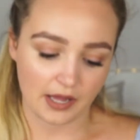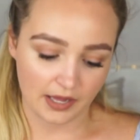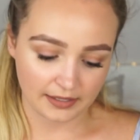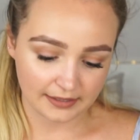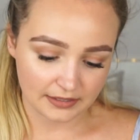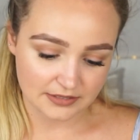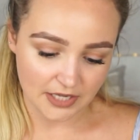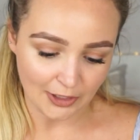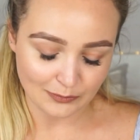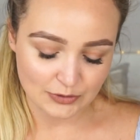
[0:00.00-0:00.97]
And
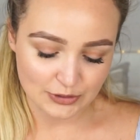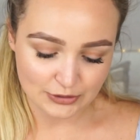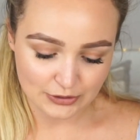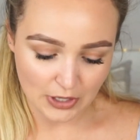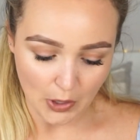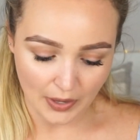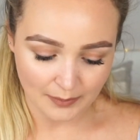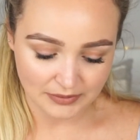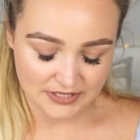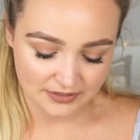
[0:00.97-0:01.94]
I'm so
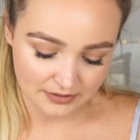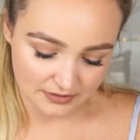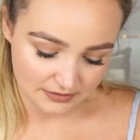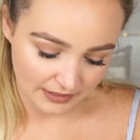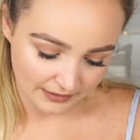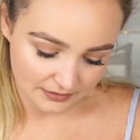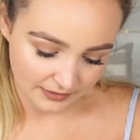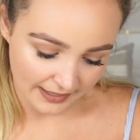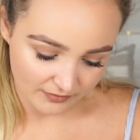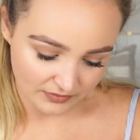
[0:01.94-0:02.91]
happy to like
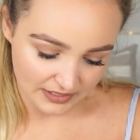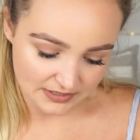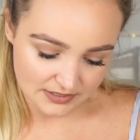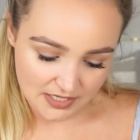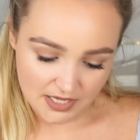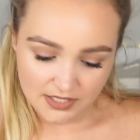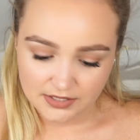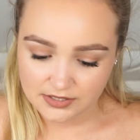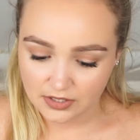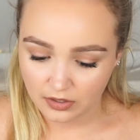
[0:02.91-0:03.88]
have this.
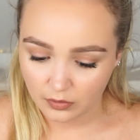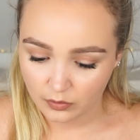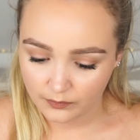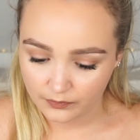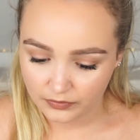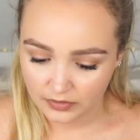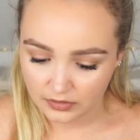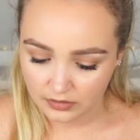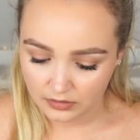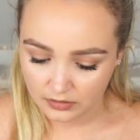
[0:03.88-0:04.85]
So
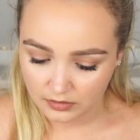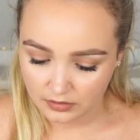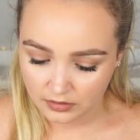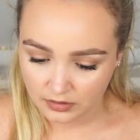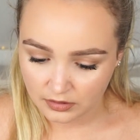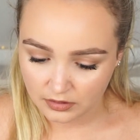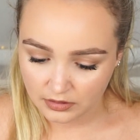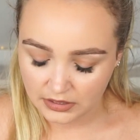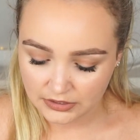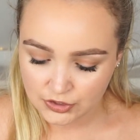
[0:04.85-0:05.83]

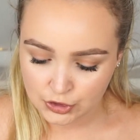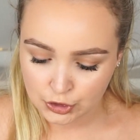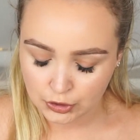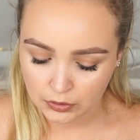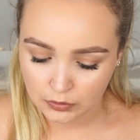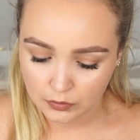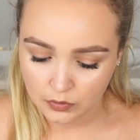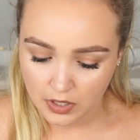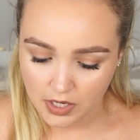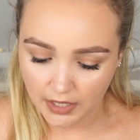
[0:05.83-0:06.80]
the
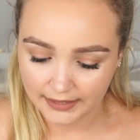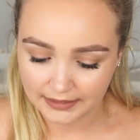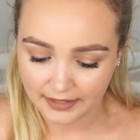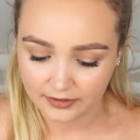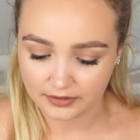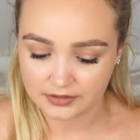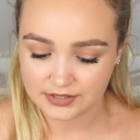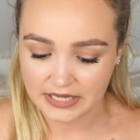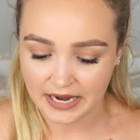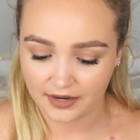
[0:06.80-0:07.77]
two
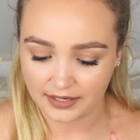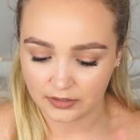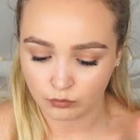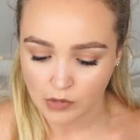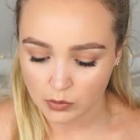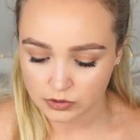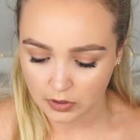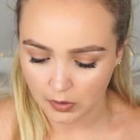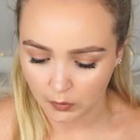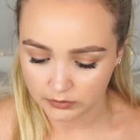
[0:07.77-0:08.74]
highlighters are in rose
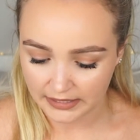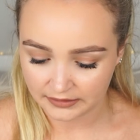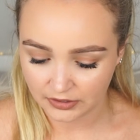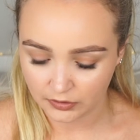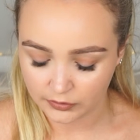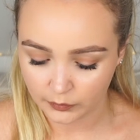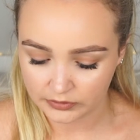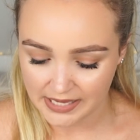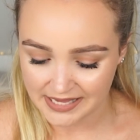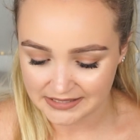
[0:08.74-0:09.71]
gold, and the other
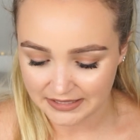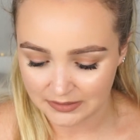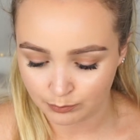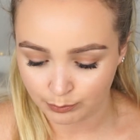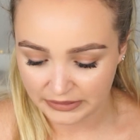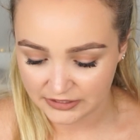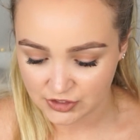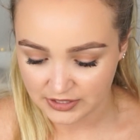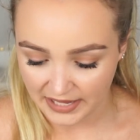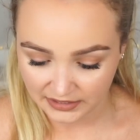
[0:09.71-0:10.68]
one is in
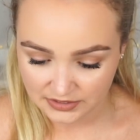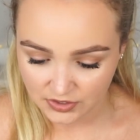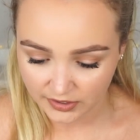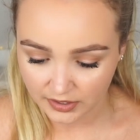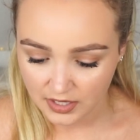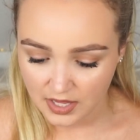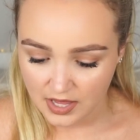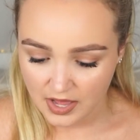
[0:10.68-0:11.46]
beach nectar.